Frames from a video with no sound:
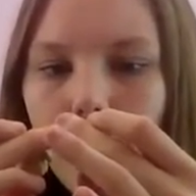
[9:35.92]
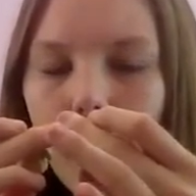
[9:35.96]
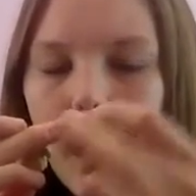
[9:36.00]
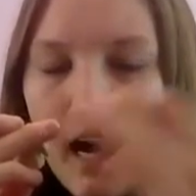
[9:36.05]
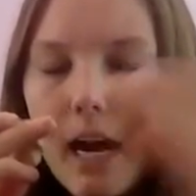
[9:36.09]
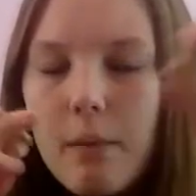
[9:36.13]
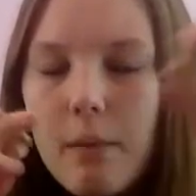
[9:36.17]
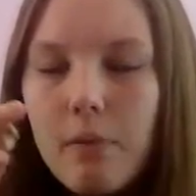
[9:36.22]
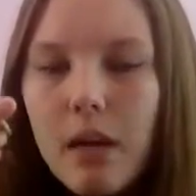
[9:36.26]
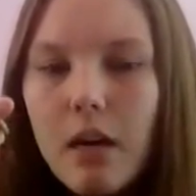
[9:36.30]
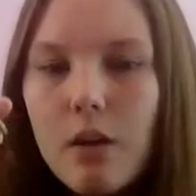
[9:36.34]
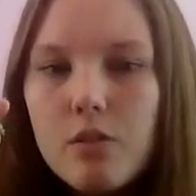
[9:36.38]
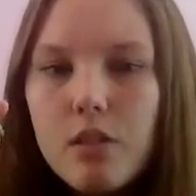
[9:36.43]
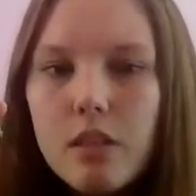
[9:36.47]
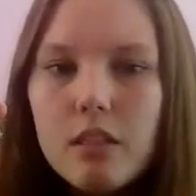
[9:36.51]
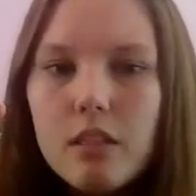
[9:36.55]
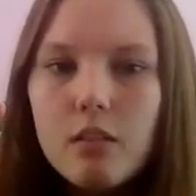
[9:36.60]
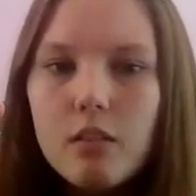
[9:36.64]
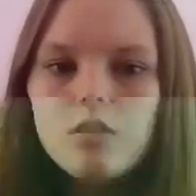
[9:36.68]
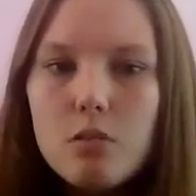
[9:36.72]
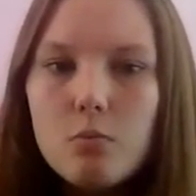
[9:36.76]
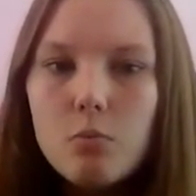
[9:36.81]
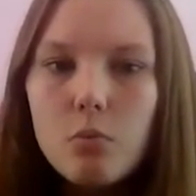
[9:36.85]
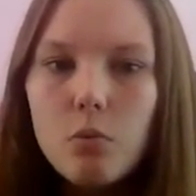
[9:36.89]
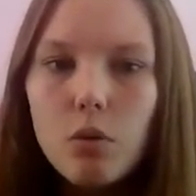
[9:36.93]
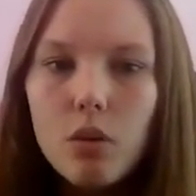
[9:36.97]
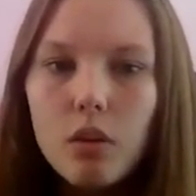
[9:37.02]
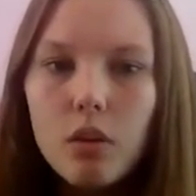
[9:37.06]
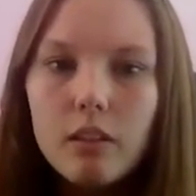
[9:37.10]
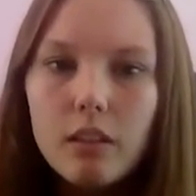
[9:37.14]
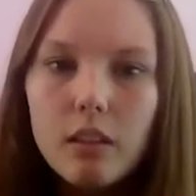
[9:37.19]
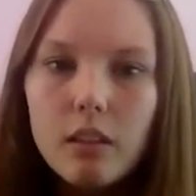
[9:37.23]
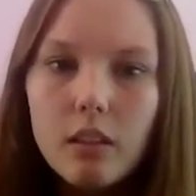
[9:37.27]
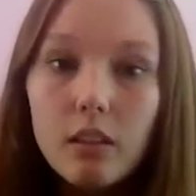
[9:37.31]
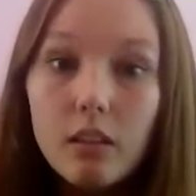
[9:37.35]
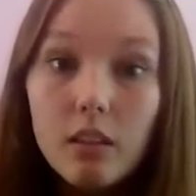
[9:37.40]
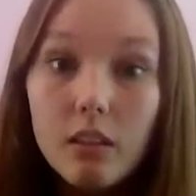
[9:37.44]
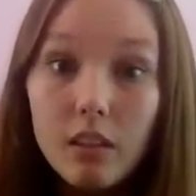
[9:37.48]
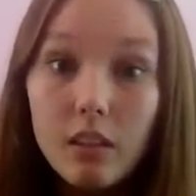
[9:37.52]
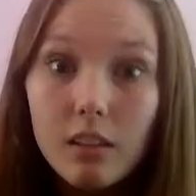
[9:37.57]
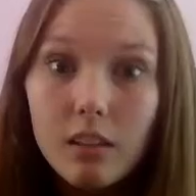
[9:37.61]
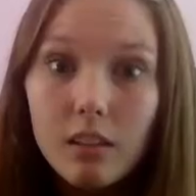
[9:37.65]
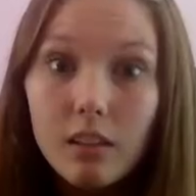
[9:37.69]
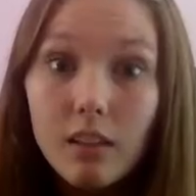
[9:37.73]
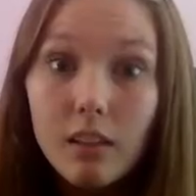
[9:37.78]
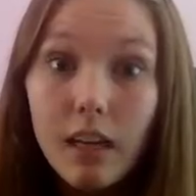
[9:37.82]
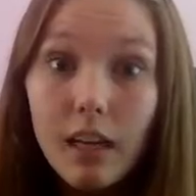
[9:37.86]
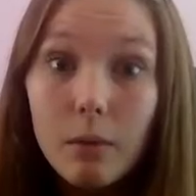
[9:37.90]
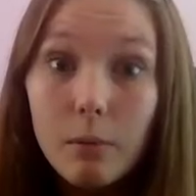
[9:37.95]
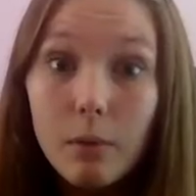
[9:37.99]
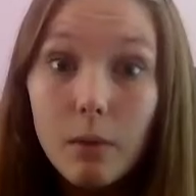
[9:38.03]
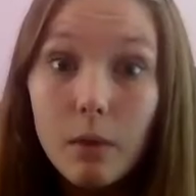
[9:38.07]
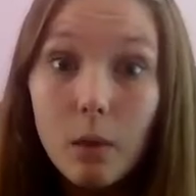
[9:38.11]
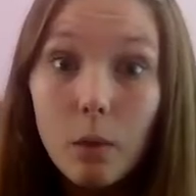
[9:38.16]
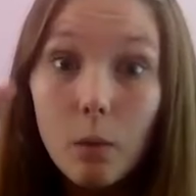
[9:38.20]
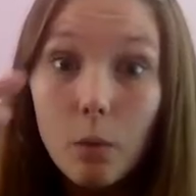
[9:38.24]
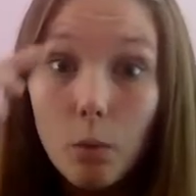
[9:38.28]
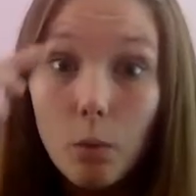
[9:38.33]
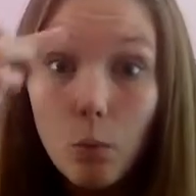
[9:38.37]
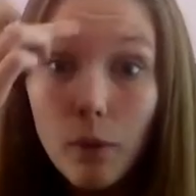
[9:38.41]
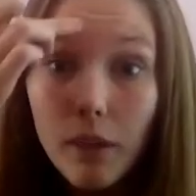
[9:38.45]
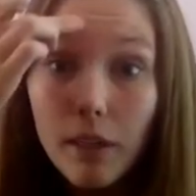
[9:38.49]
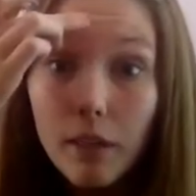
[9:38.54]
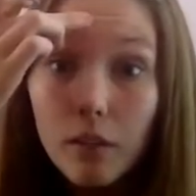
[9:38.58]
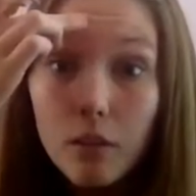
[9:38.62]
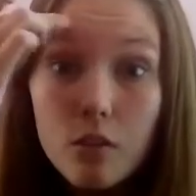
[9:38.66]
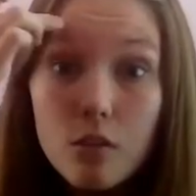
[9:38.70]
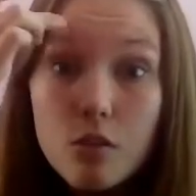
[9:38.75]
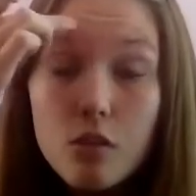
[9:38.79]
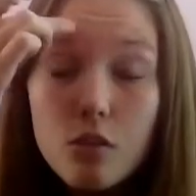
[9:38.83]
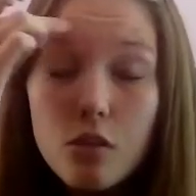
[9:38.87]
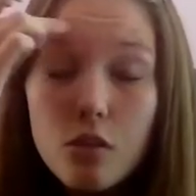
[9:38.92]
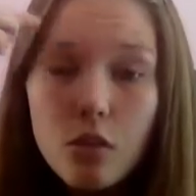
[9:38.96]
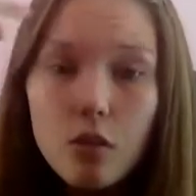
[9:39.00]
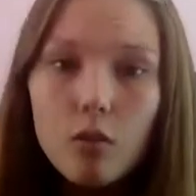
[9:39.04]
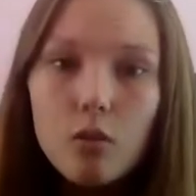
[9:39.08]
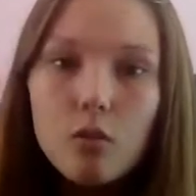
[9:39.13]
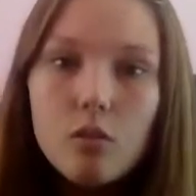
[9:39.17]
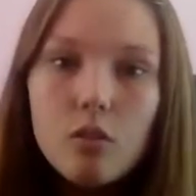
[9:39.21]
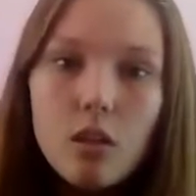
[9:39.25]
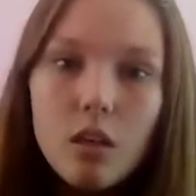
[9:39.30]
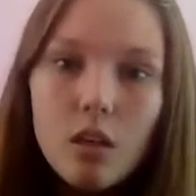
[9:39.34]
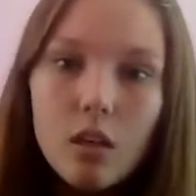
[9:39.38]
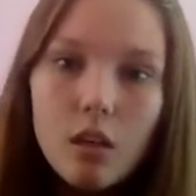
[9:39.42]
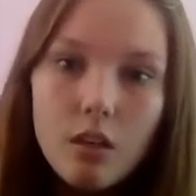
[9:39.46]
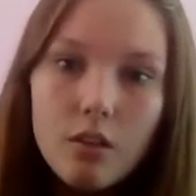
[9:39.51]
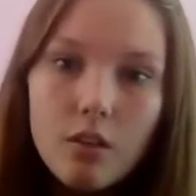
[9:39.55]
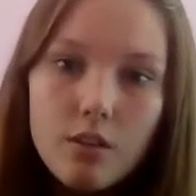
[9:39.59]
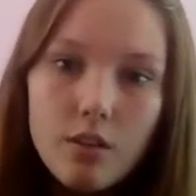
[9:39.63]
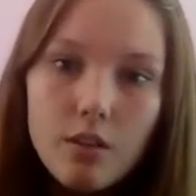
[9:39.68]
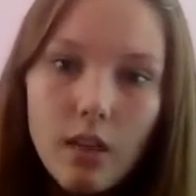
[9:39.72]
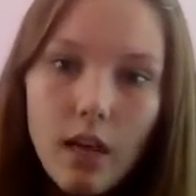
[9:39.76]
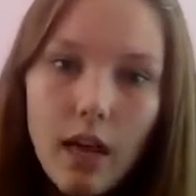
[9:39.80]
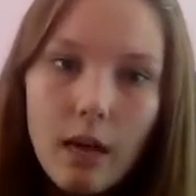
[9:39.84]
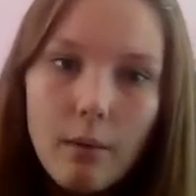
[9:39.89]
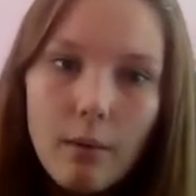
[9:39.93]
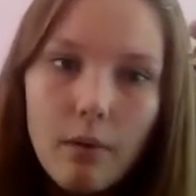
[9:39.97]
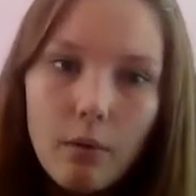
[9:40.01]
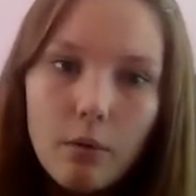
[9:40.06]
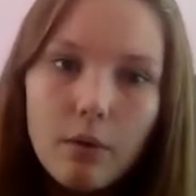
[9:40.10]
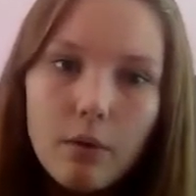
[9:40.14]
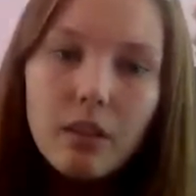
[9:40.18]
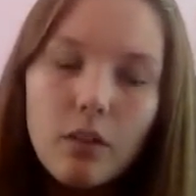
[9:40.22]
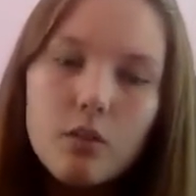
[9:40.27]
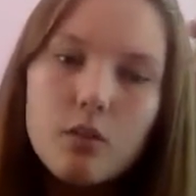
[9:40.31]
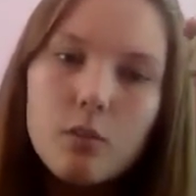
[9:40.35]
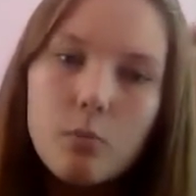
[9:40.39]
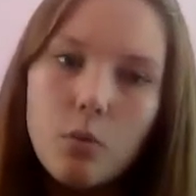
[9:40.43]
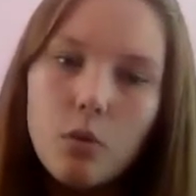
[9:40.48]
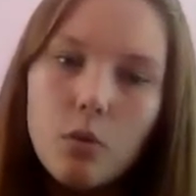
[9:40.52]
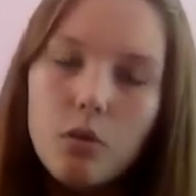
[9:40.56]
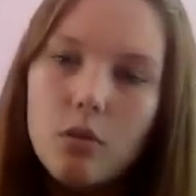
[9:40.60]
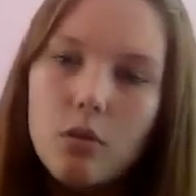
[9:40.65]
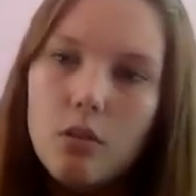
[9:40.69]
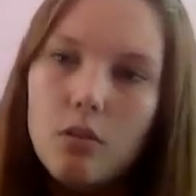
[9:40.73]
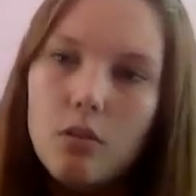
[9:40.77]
Eyebrows, I noticed more on here, like the eyebrow wrinkles too. So the eyebrow wrinkles are more